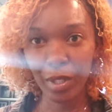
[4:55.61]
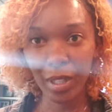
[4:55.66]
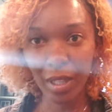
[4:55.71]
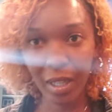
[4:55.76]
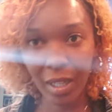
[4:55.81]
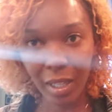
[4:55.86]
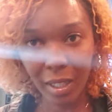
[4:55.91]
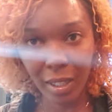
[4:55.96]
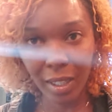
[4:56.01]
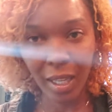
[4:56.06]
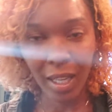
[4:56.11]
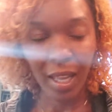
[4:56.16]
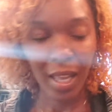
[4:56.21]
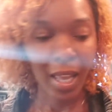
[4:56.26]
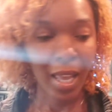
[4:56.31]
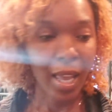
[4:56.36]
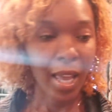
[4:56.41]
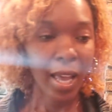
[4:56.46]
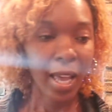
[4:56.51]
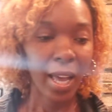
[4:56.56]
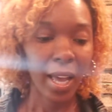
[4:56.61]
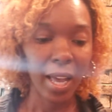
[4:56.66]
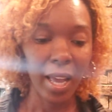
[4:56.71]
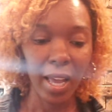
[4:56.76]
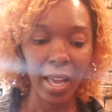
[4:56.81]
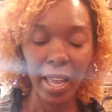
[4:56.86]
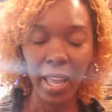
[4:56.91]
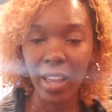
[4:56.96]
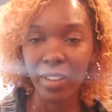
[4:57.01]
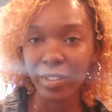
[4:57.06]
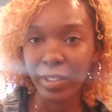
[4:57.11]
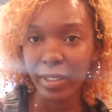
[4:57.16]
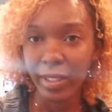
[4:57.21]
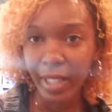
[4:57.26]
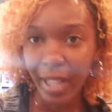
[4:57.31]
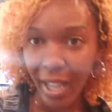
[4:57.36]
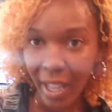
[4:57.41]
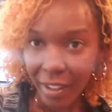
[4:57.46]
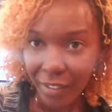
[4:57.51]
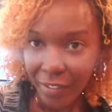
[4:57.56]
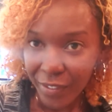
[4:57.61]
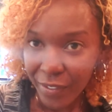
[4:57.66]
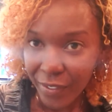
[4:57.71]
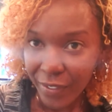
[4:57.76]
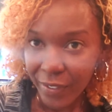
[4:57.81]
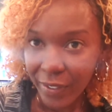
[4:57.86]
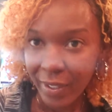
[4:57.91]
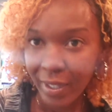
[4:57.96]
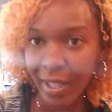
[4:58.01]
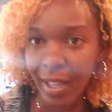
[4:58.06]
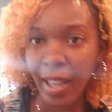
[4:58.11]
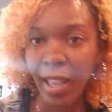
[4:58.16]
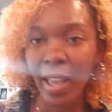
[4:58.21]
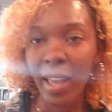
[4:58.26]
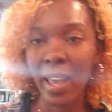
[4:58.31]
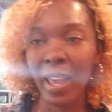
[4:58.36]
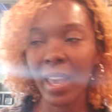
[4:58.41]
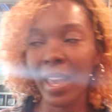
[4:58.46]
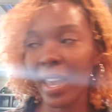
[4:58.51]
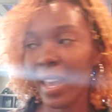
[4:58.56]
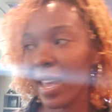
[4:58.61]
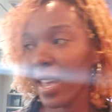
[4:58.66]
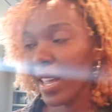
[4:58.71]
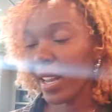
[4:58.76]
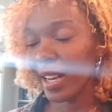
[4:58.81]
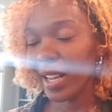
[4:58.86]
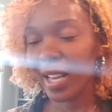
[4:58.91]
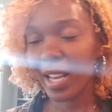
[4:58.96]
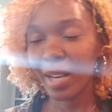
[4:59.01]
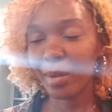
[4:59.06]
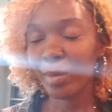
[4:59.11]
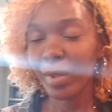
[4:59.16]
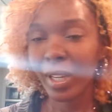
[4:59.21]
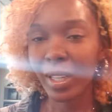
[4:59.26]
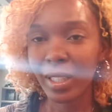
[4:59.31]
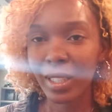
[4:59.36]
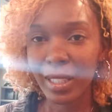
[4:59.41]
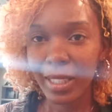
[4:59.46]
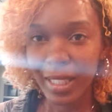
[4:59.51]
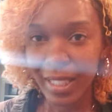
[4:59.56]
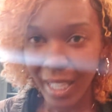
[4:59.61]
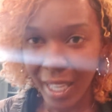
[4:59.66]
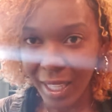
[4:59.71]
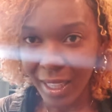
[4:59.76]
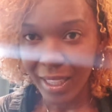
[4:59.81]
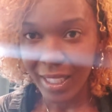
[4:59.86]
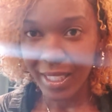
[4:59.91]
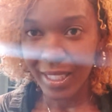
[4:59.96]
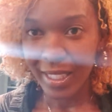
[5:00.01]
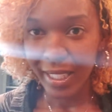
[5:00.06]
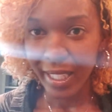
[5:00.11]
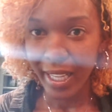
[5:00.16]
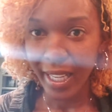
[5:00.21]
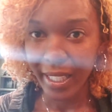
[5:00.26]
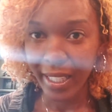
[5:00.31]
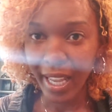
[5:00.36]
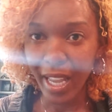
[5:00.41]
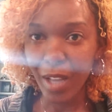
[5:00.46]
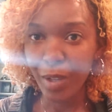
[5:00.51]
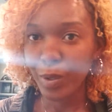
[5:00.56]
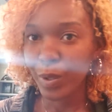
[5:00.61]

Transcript: young. I have life And I'm not going to take this laying down,